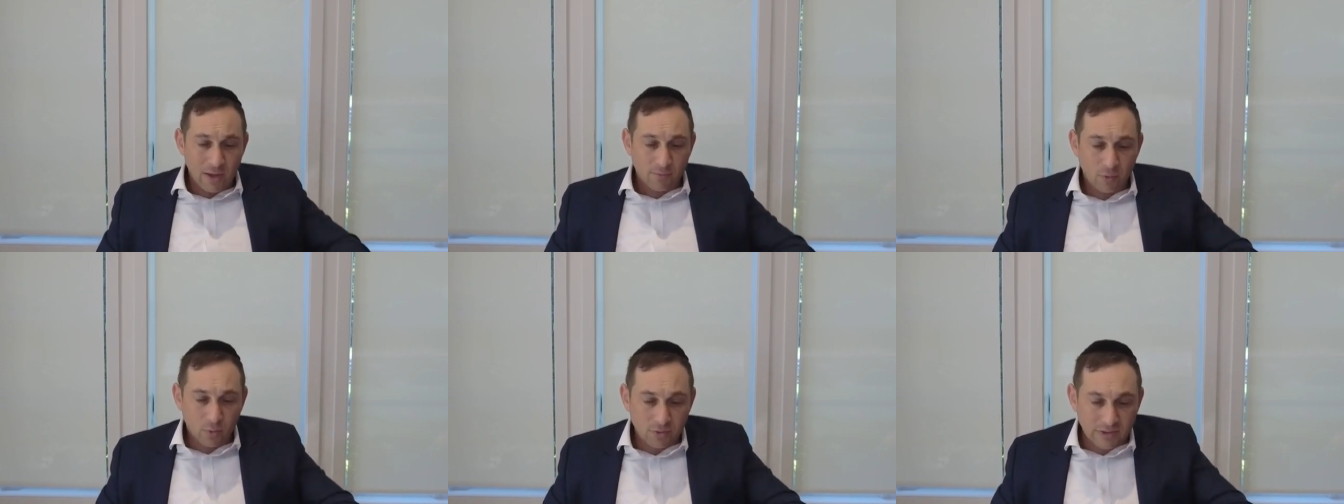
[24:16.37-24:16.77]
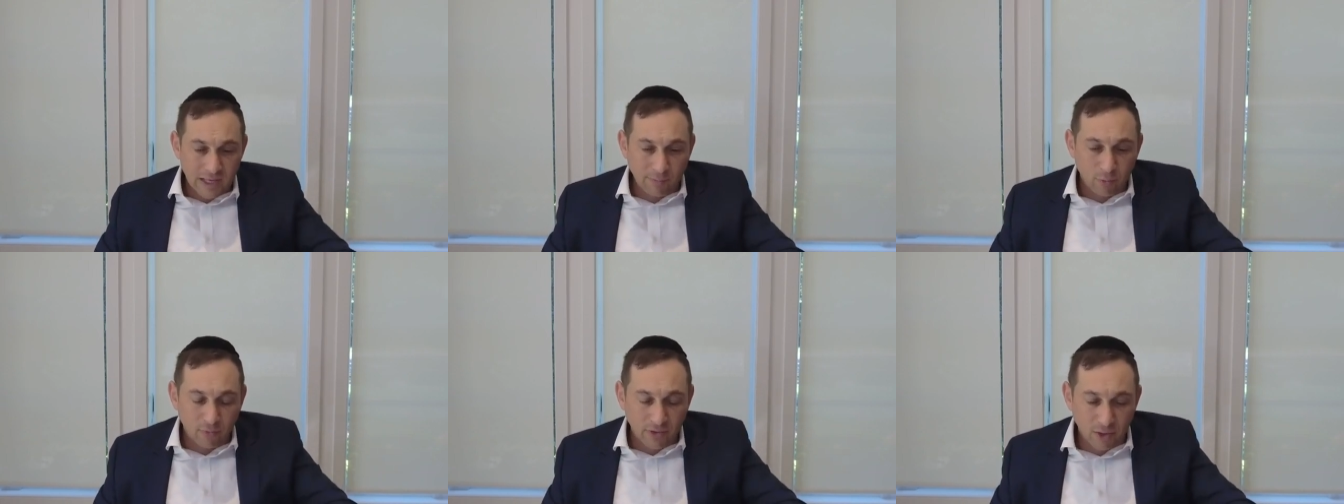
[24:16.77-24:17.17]
But we'll
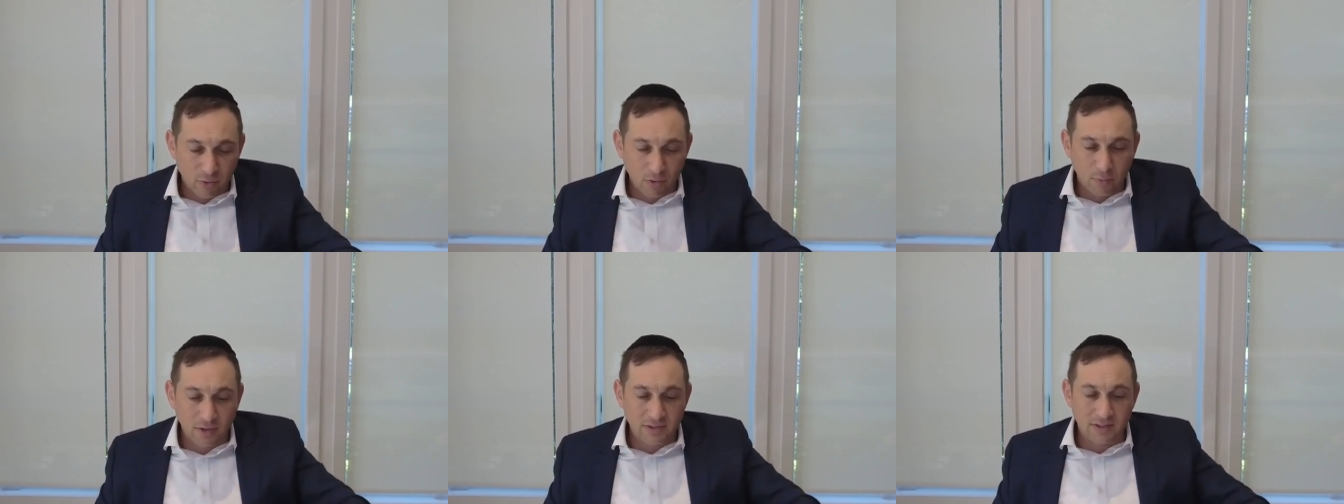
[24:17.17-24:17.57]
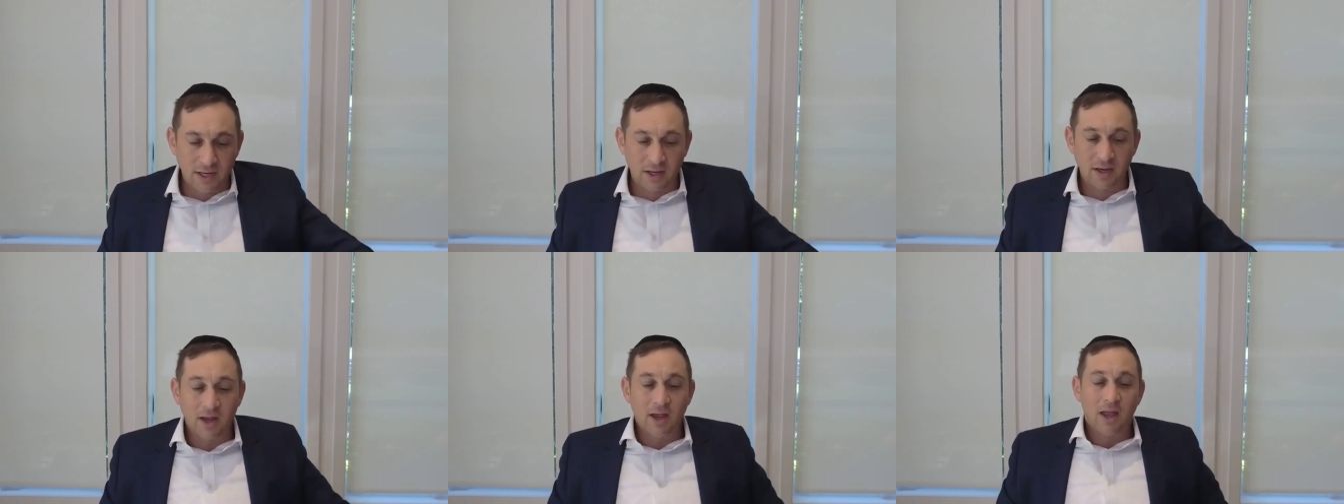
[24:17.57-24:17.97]
stop over here, Rabbi
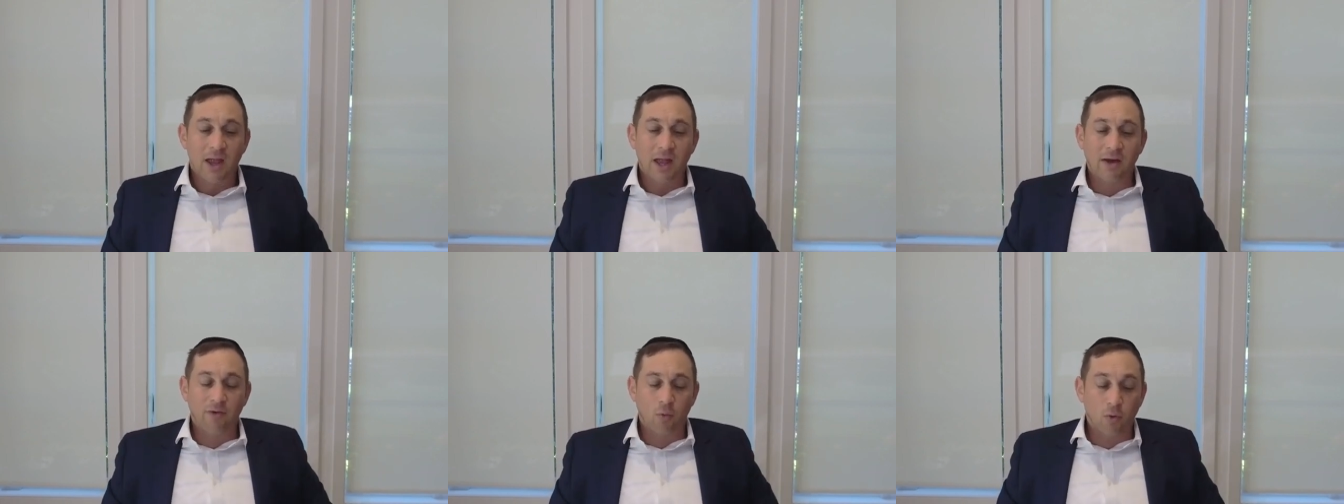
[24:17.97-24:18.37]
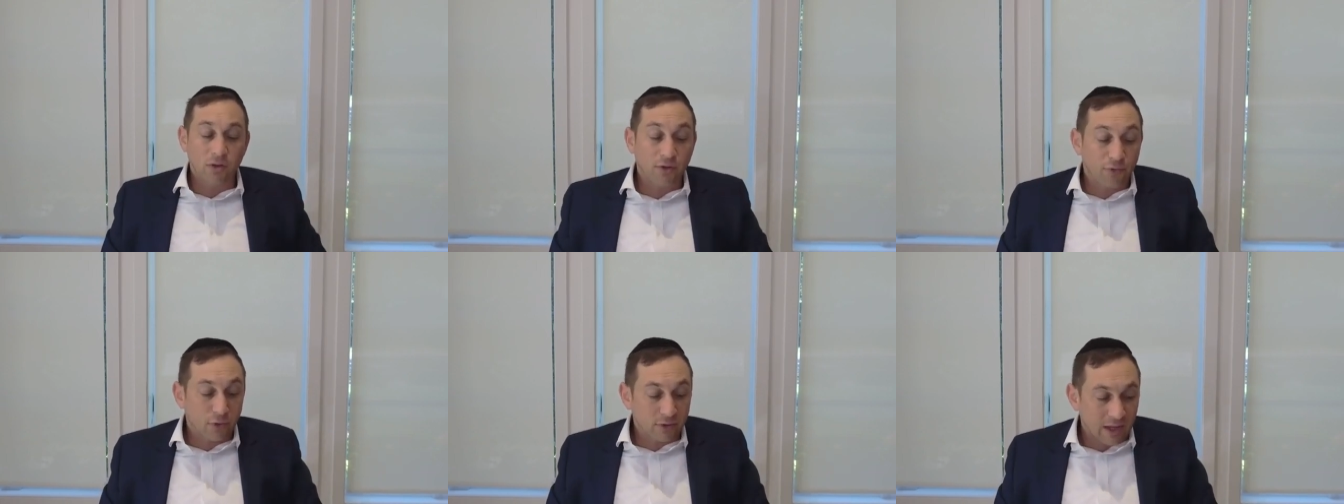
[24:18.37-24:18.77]
say, Have a
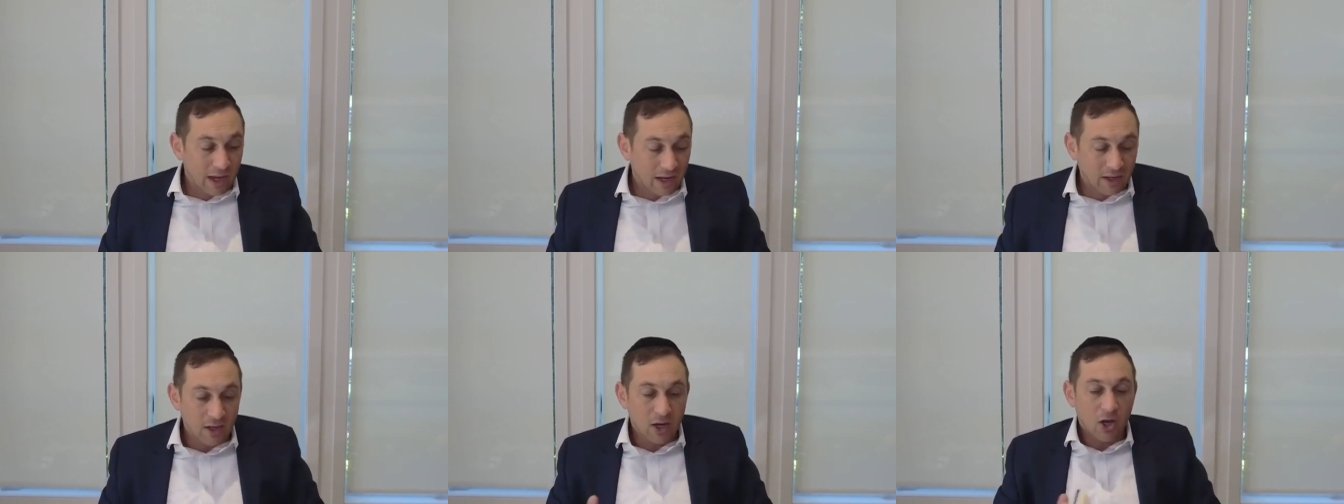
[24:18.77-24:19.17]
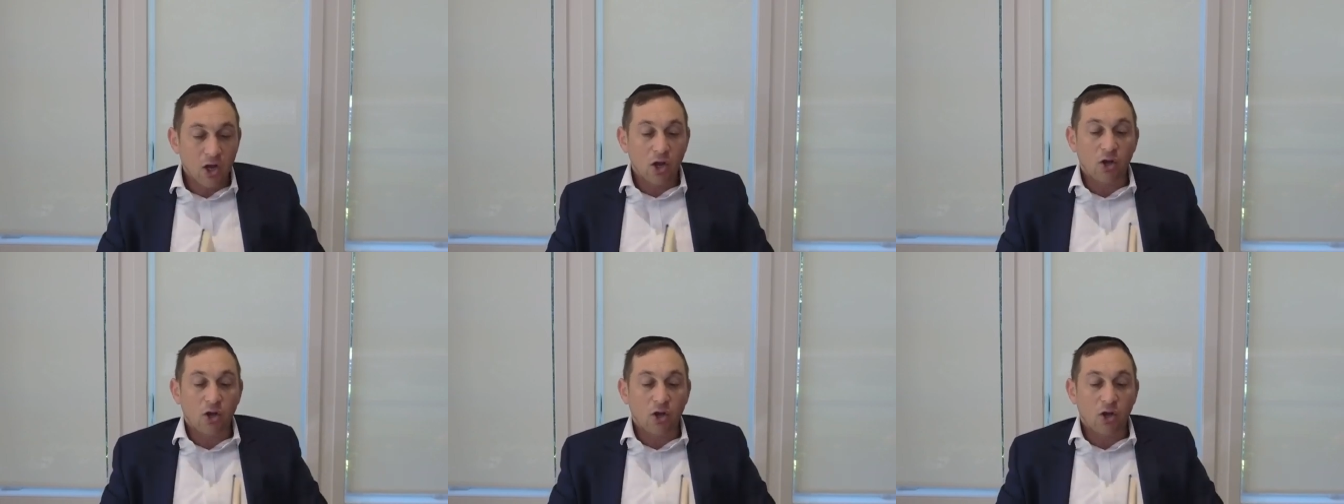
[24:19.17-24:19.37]
wonderful day.